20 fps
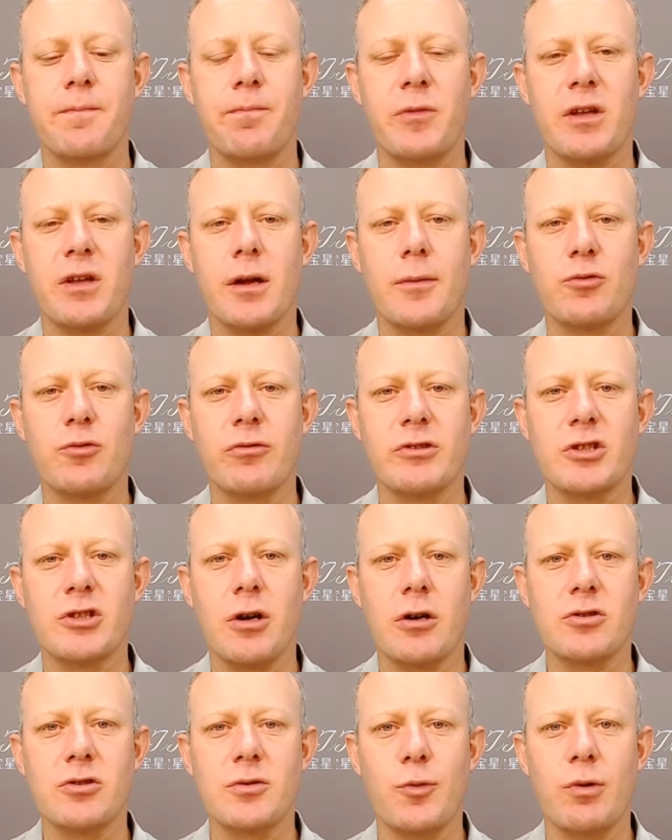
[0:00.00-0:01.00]
comes with a
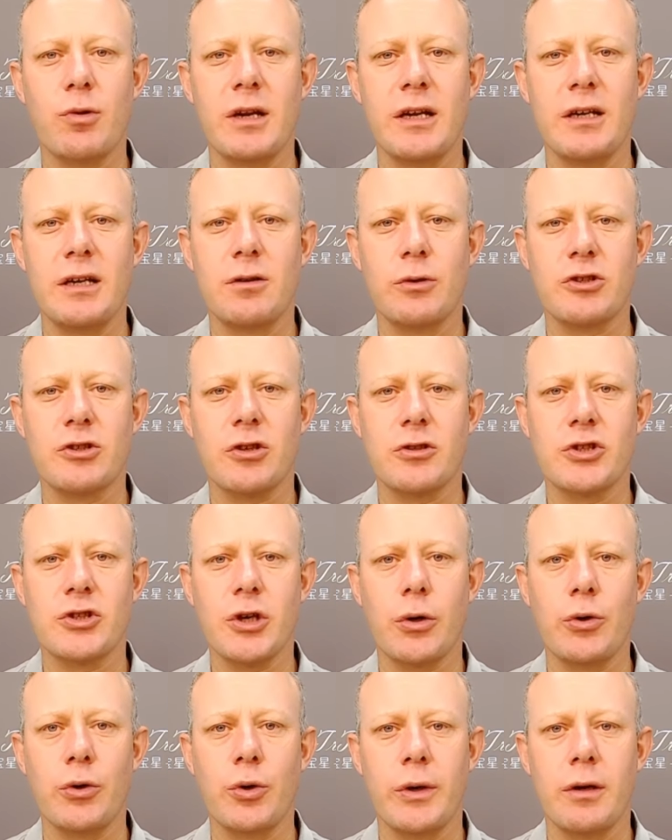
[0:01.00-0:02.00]
rechargeable lead, which I'll show
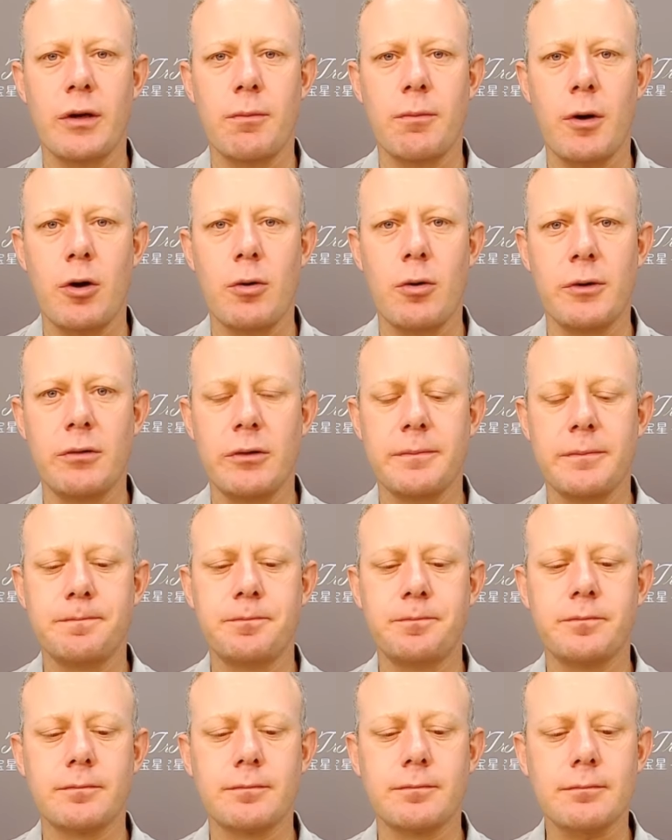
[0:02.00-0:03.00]
you in a moment.
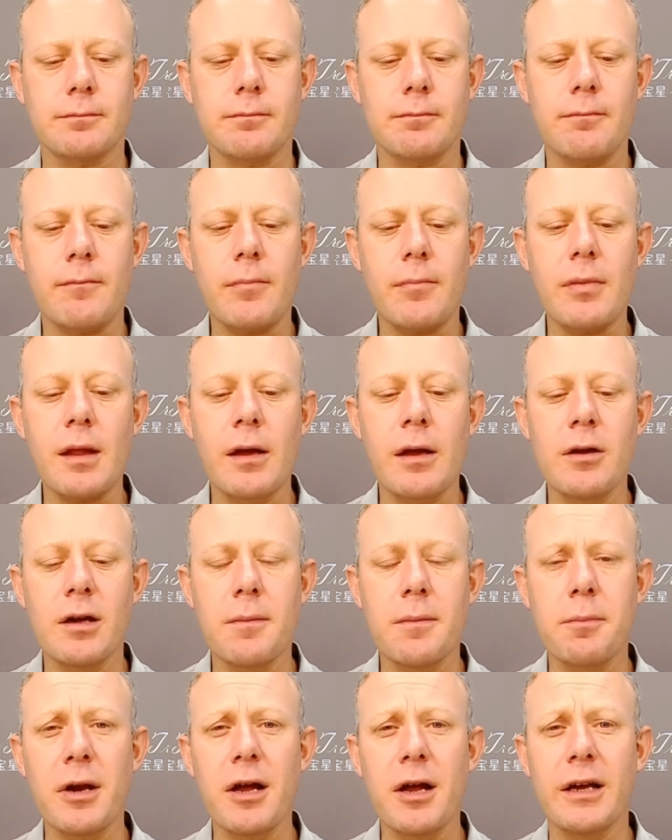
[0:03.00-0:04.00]
You can
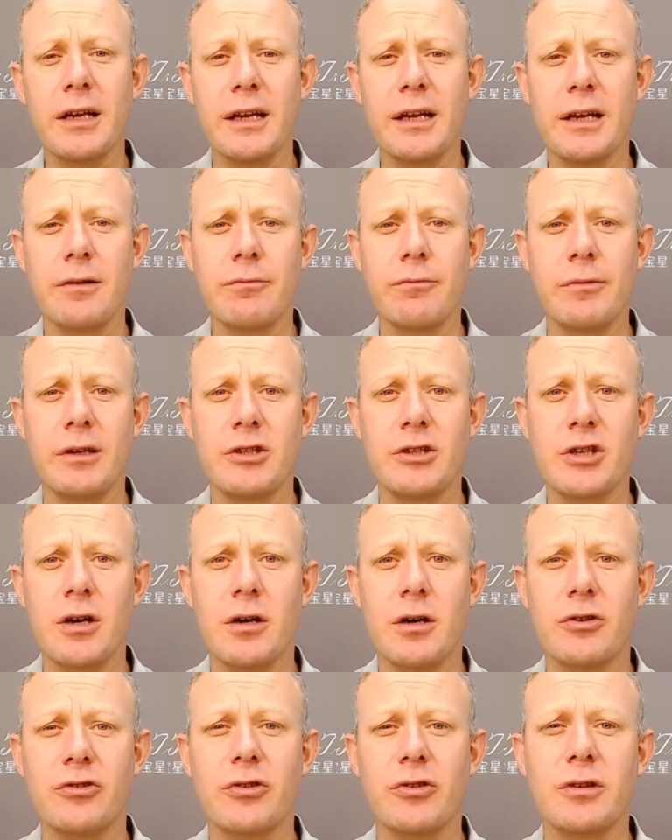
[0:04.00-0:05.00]
plug in there and recharge,
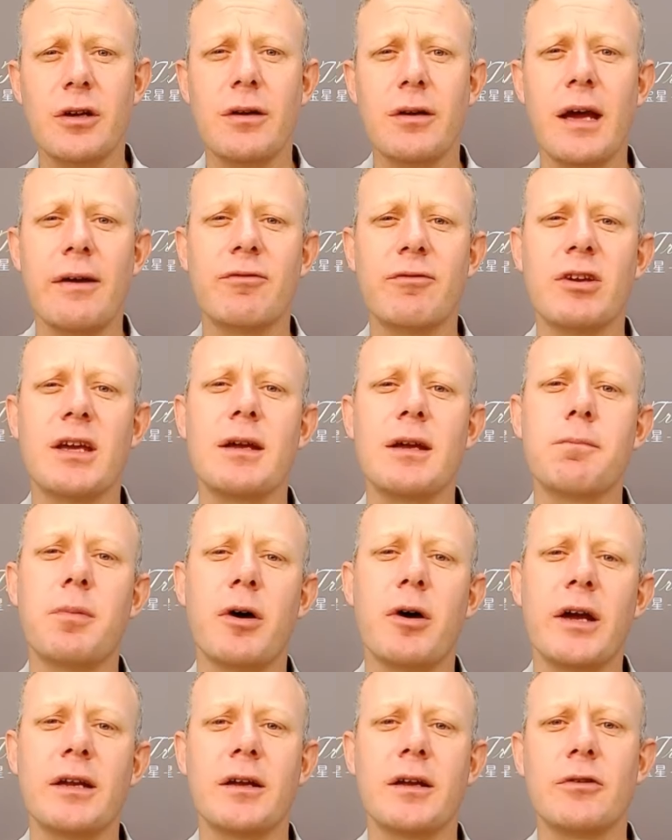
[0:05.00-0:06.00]
so you don't have to keep
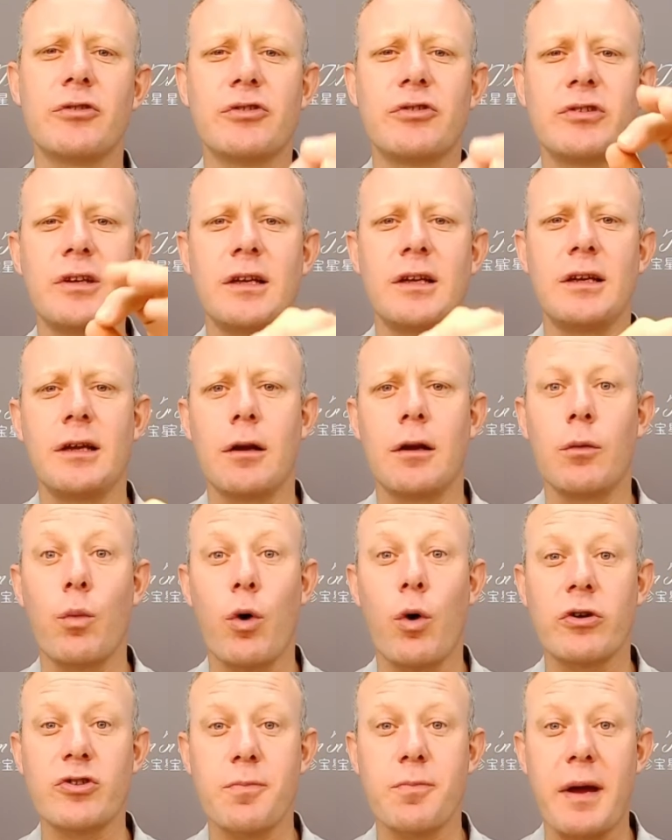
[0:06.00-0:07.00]
buying those silly little
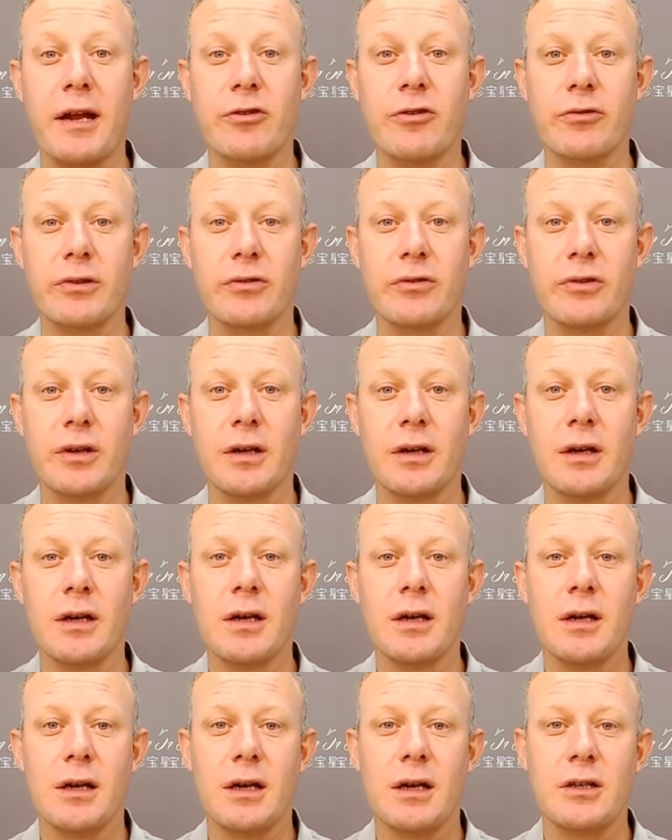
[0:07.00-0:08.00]
watch batteries
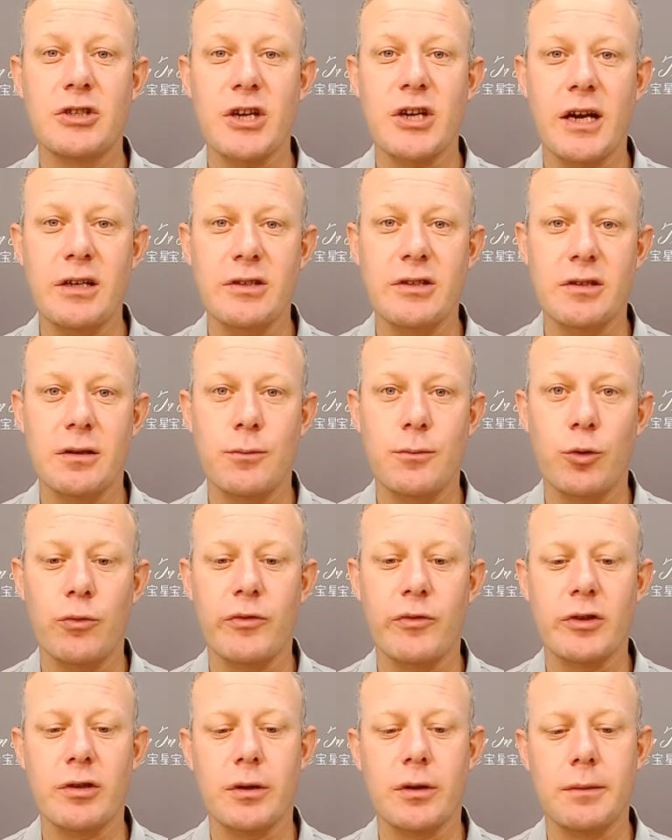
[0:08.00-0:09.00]
and changing them all the time.